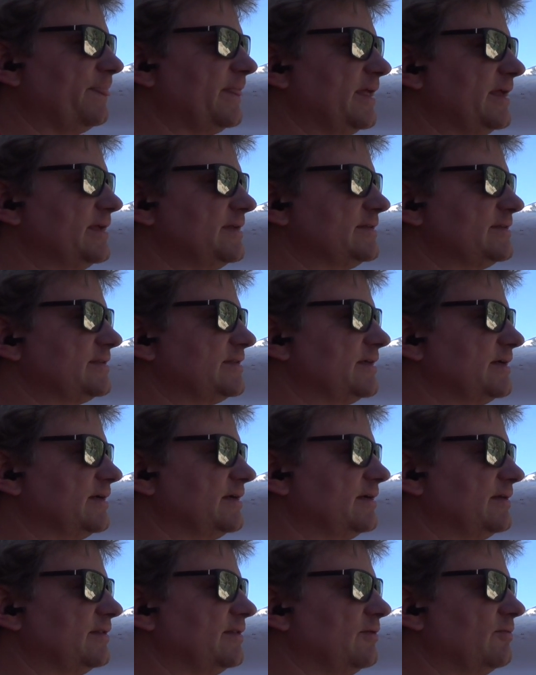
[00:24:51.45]
is
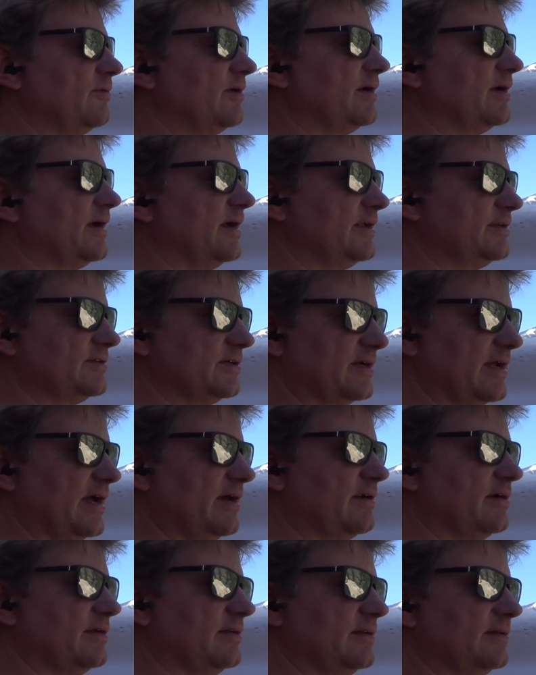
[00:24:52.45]
the one I took
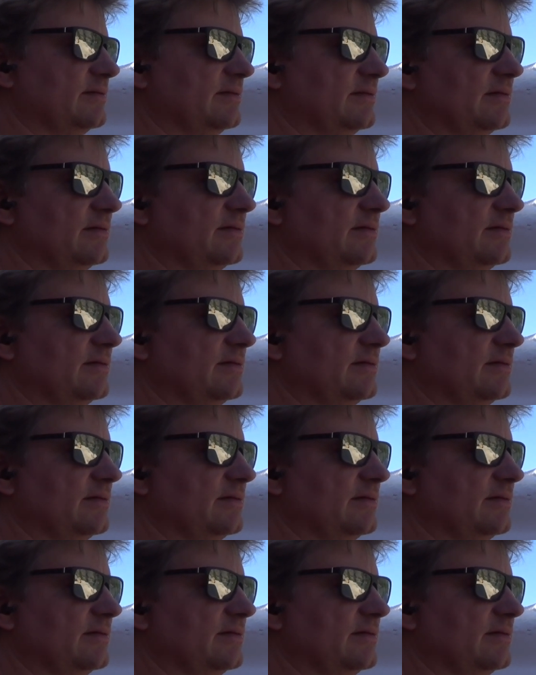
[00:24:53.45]
out on